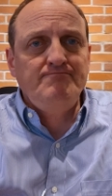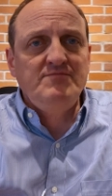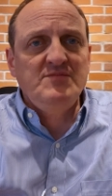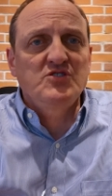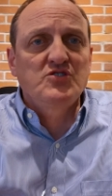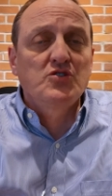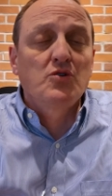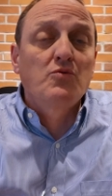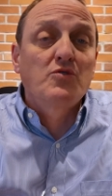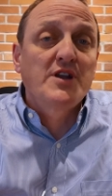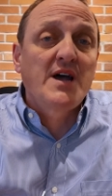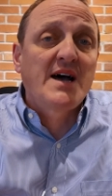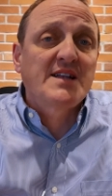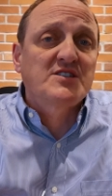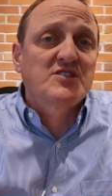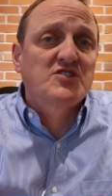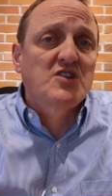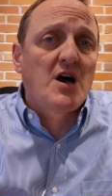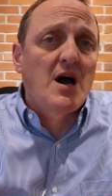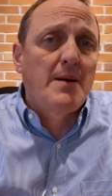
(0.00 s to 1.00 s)
So we're not
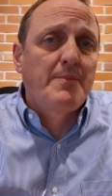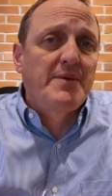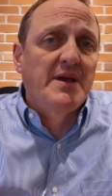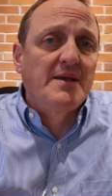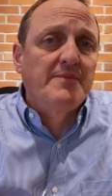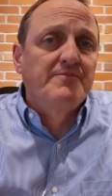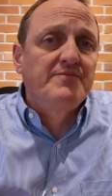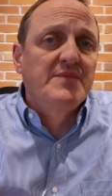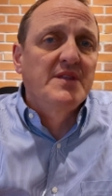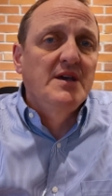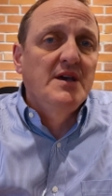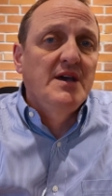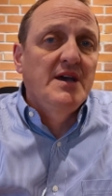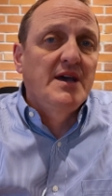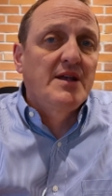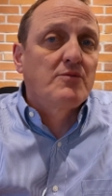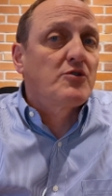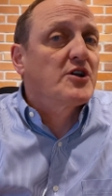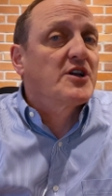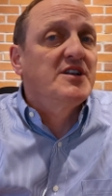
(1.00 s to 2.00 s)
stopping,
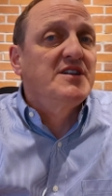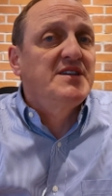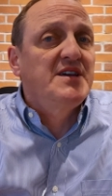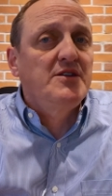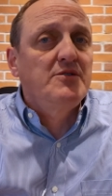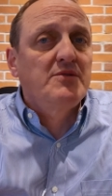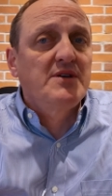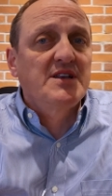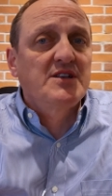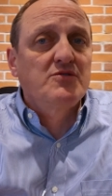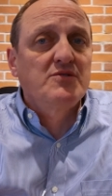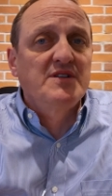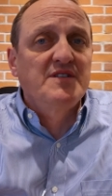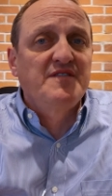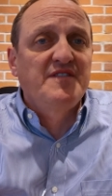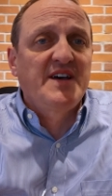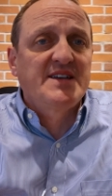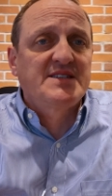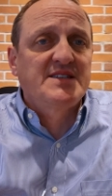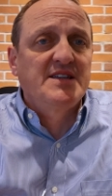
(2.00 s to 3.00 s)
and we're continuing to
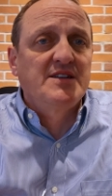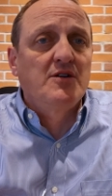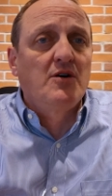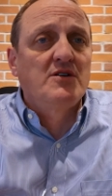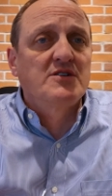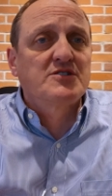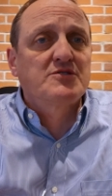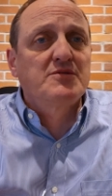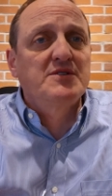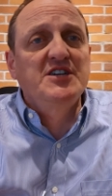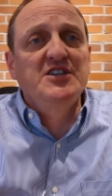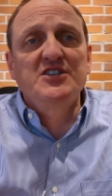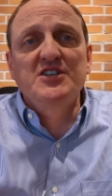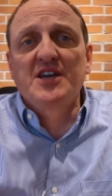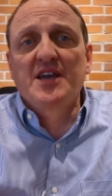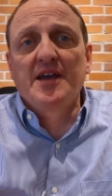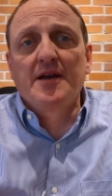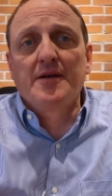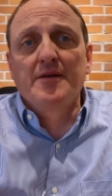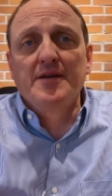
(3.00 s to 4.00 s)
invest in all
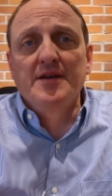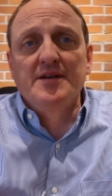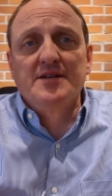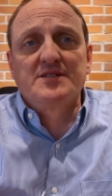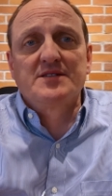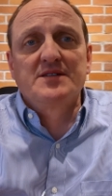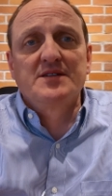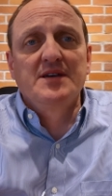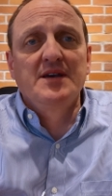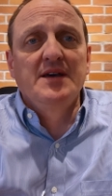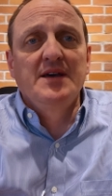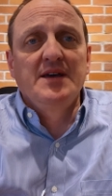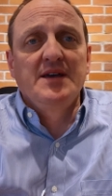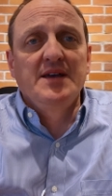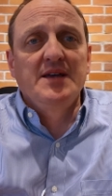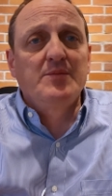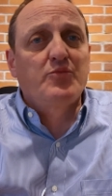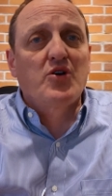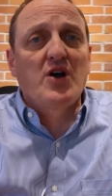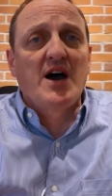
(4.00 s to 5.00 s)
strategic areas
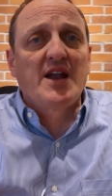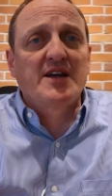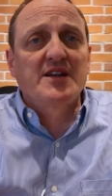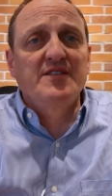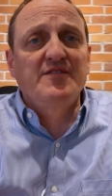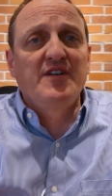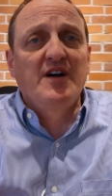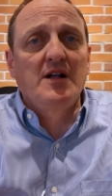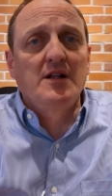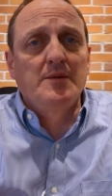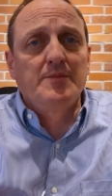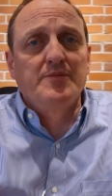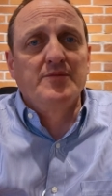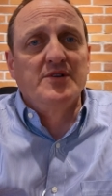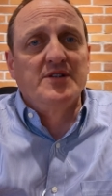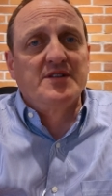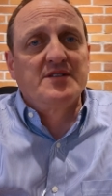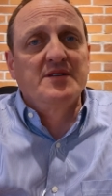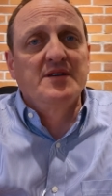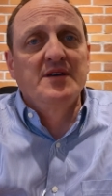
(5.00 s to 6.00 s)
in product
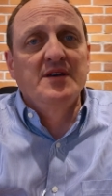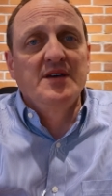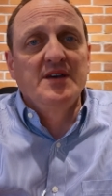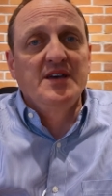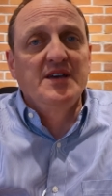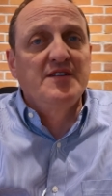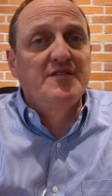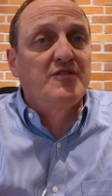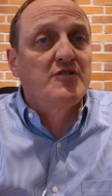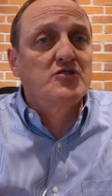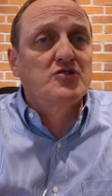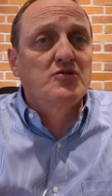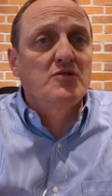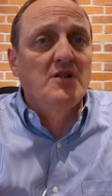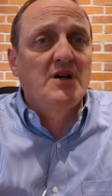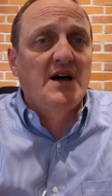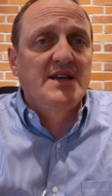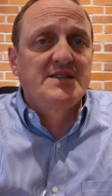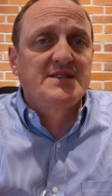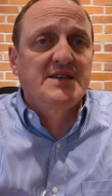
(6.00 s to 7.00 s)
development, in
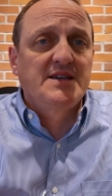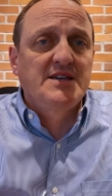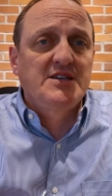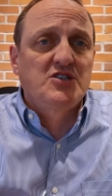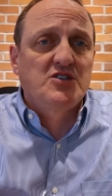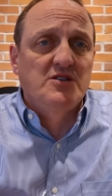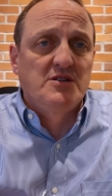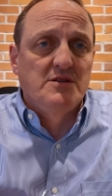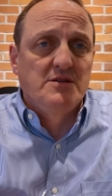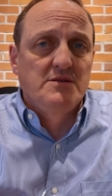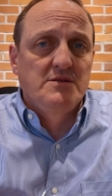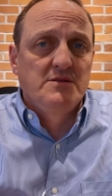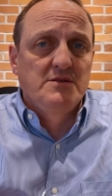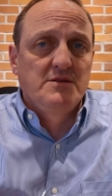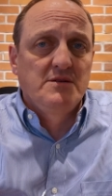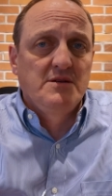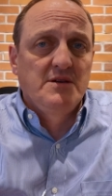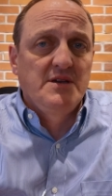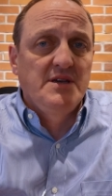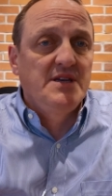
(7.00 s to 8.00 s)
virtualization,
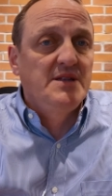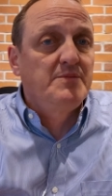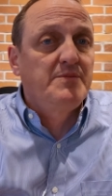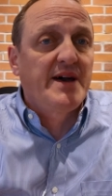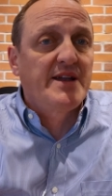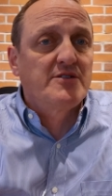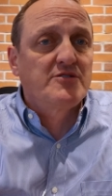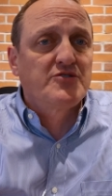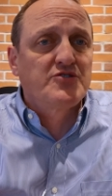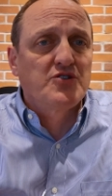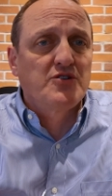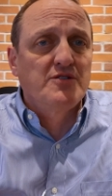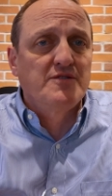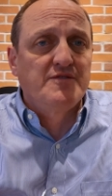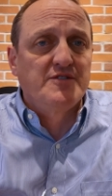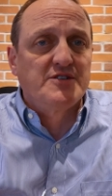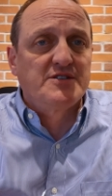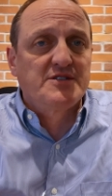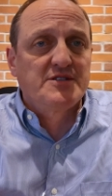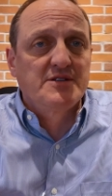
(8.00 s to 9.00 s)
in better
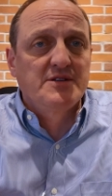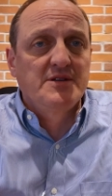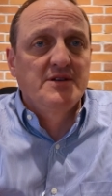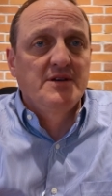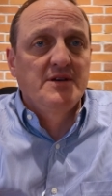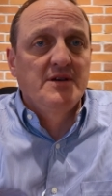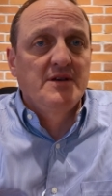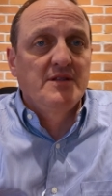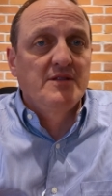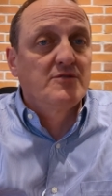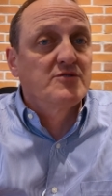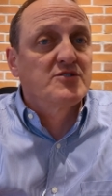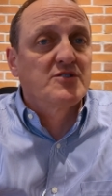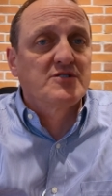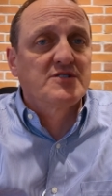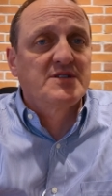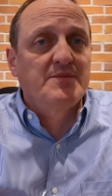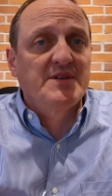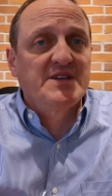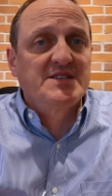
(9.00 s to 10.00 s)
service. Those are
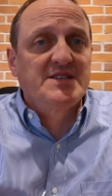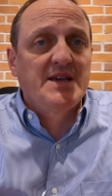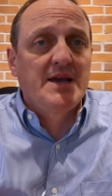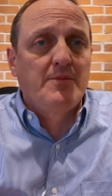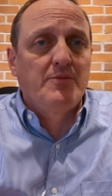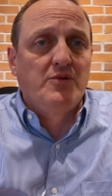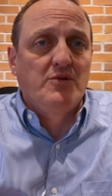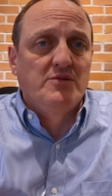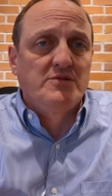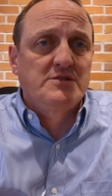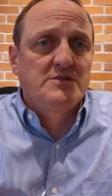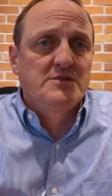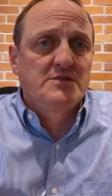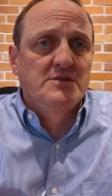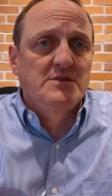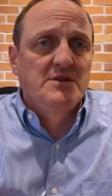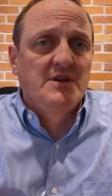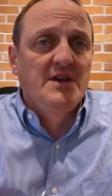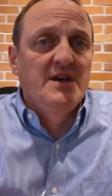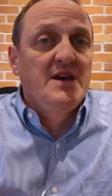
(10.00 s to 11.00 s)
some examples.
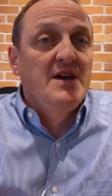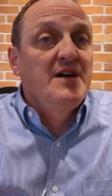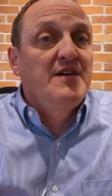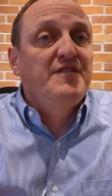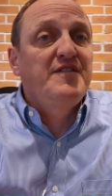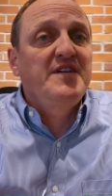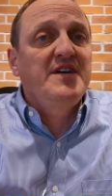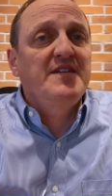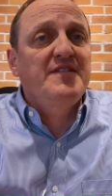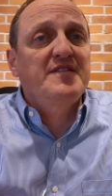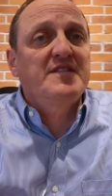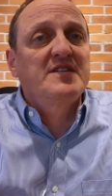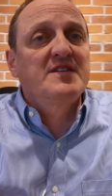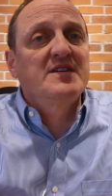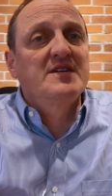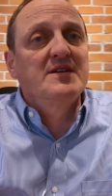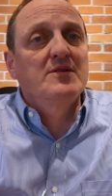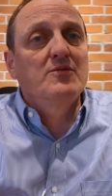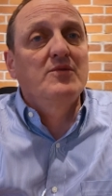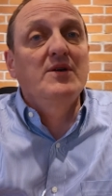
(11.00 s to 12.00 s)
Fifth,
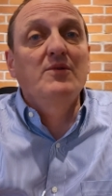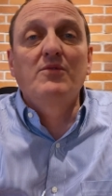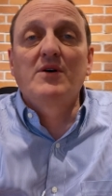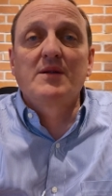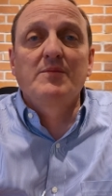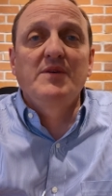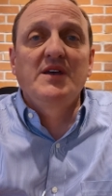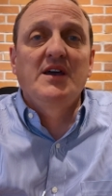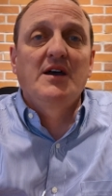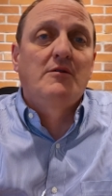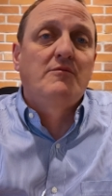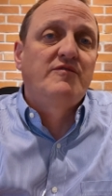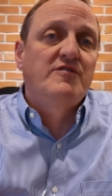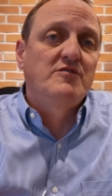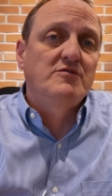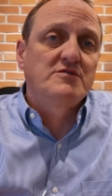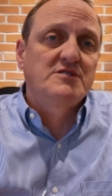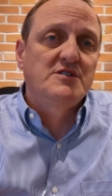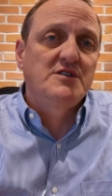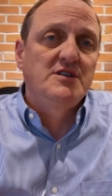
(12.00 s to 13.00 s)
we want to be
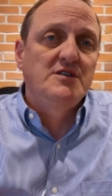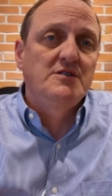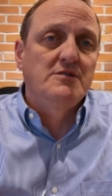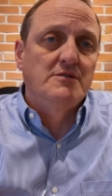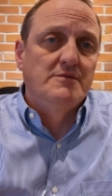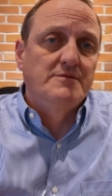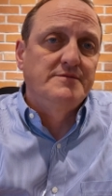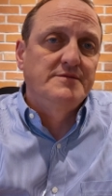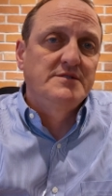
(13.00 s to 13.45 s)
helpful to you.